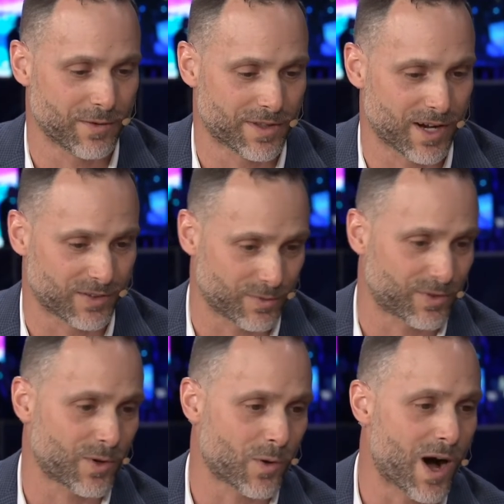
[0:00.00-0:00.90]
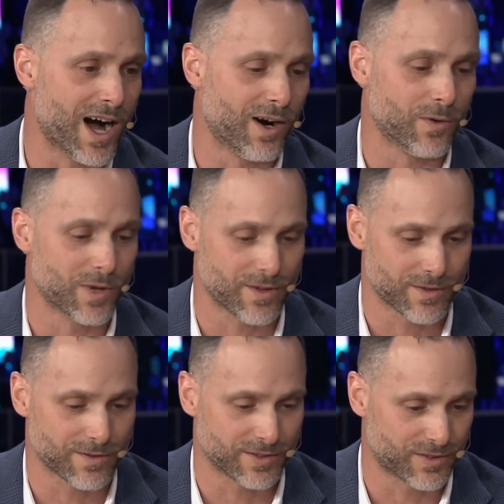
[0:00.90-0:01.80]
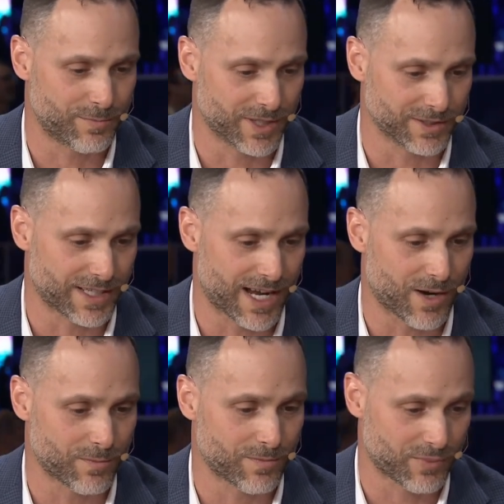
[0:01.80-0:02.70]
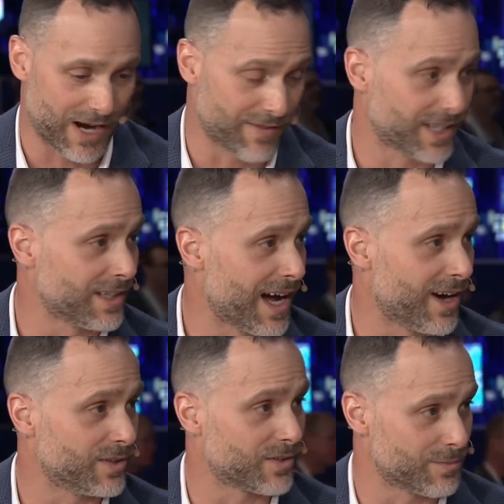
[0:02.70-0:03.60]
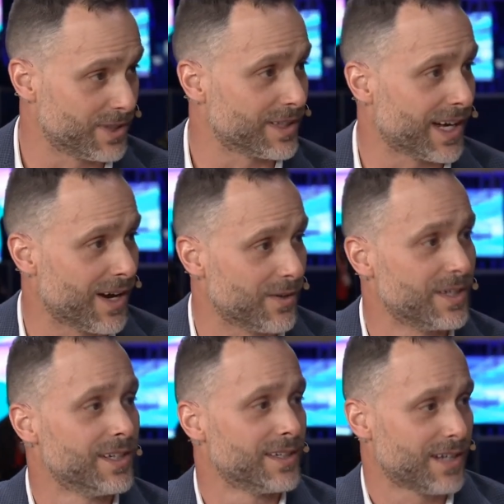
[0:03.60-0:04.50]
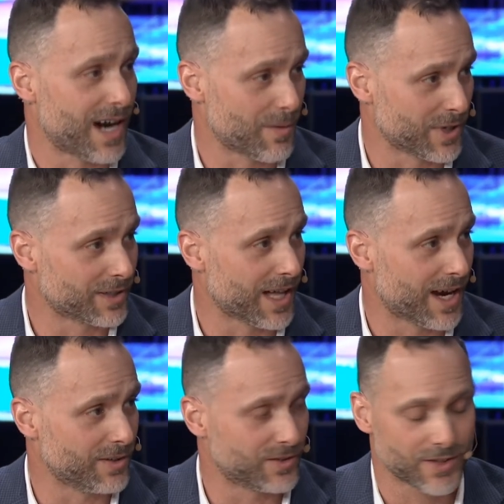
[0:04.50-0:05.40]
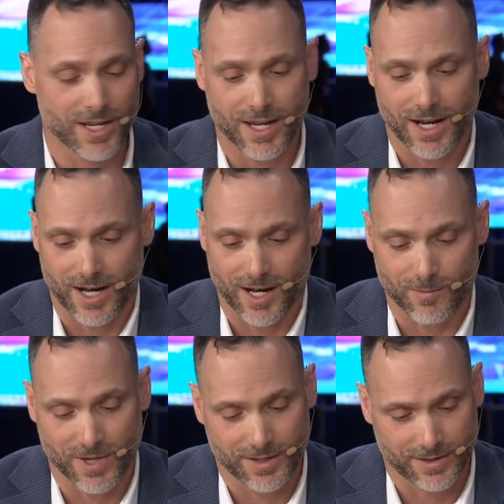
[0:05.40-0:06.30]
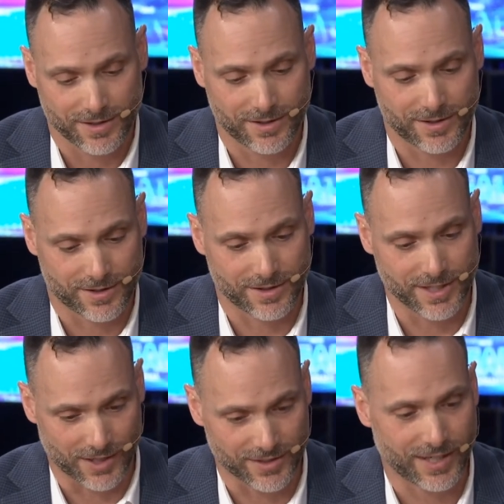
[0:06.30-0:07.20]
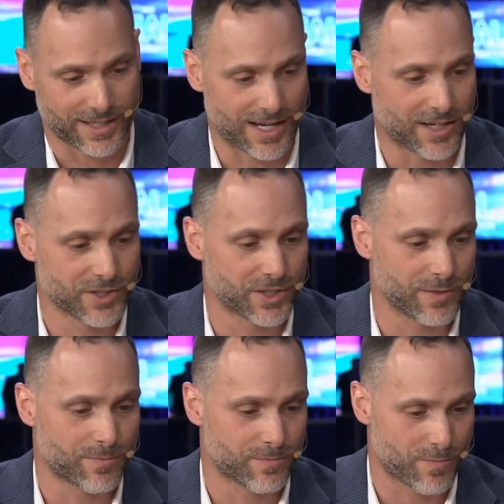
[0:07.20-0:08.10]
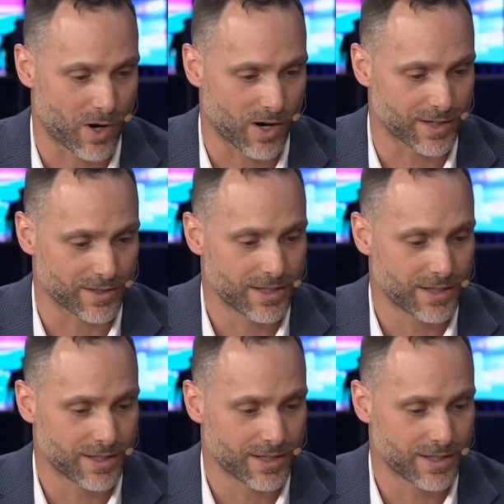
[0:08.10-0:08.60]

with customers for a while, whether it's building out private clouds or building out hybrid clouds. Um, you know, the technology part